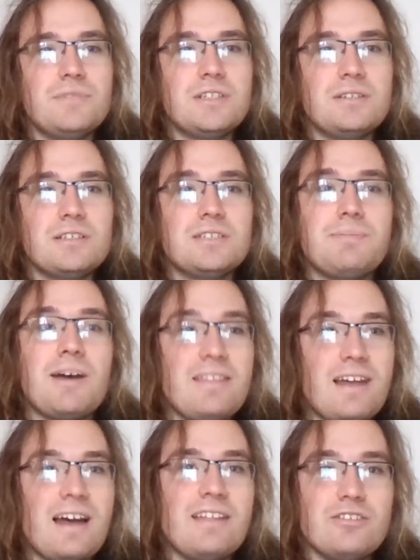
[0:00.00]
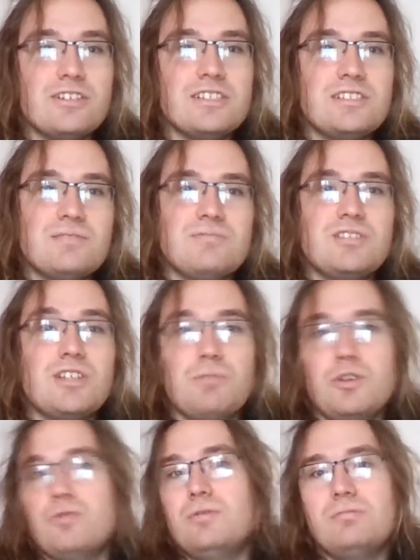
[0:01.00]
Despite that, there is some
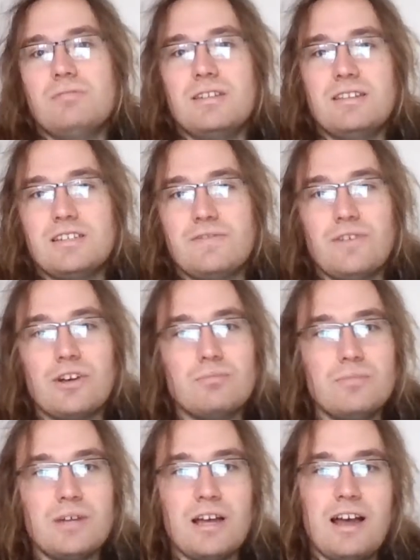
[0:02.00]
good in this film.